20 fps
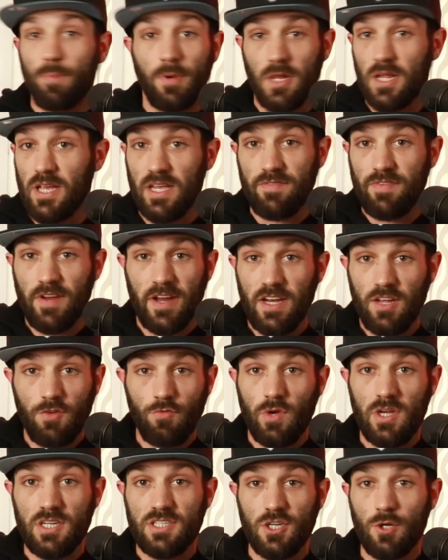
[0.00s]
believe any
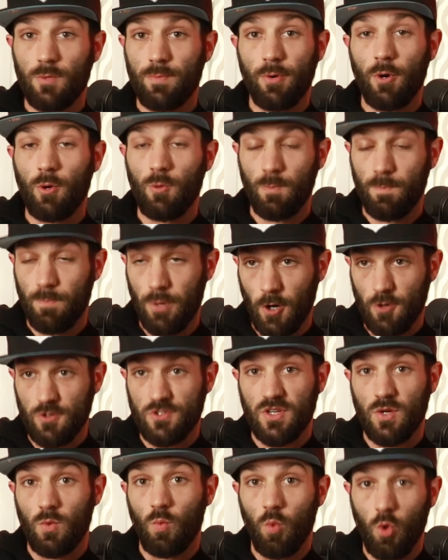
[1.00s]
reasonable
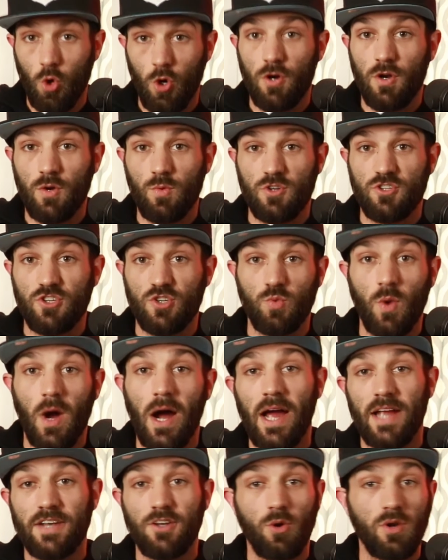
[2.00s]
person would, which is
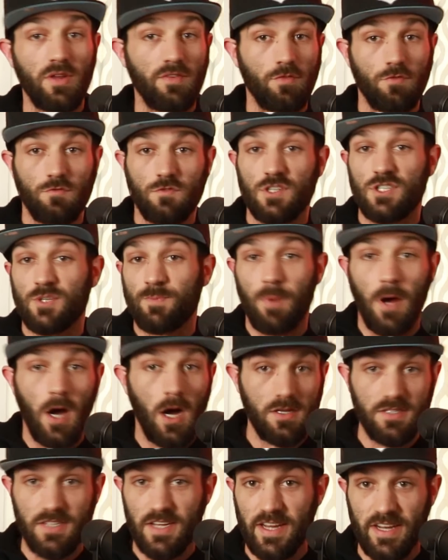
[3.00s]
why I don't even
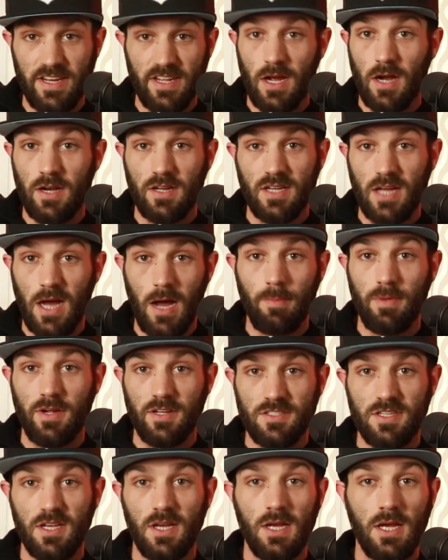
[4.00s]
respond to idiotic
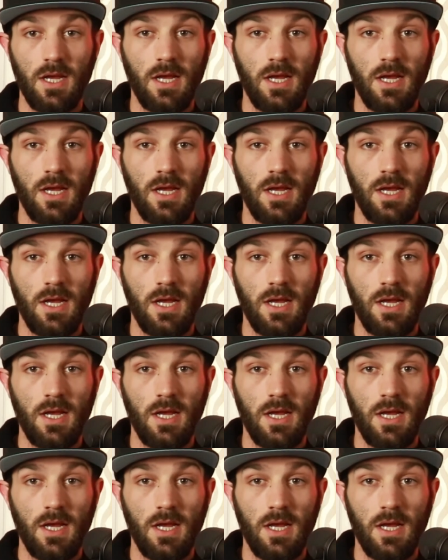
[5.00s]
comments